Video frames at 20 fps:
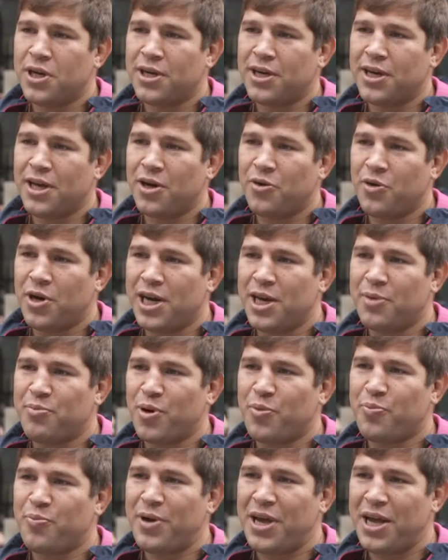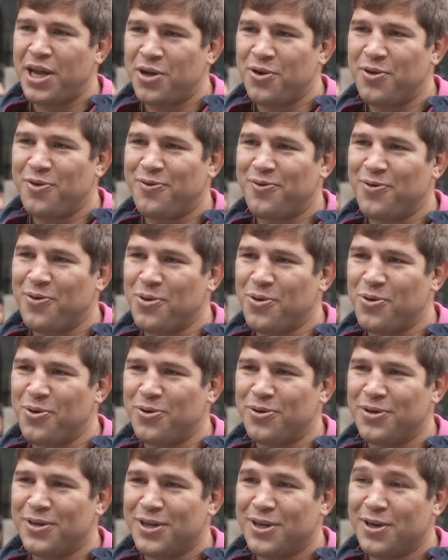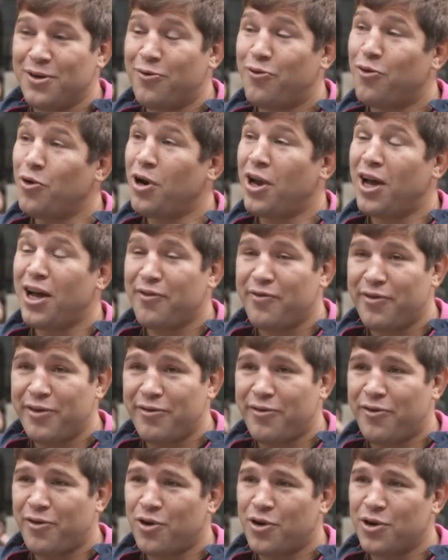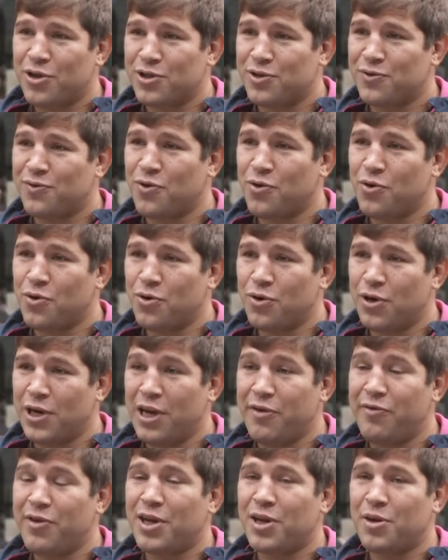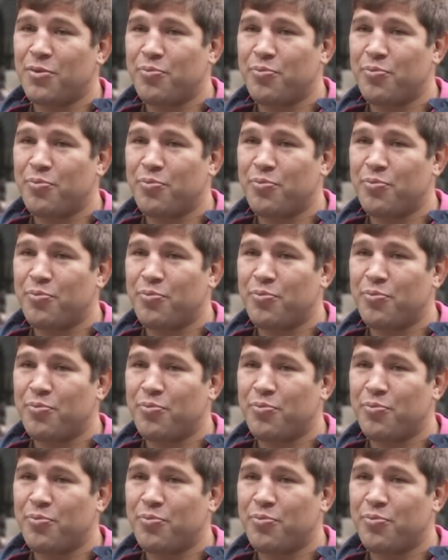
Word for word: can really prepare you for for life in France, for living in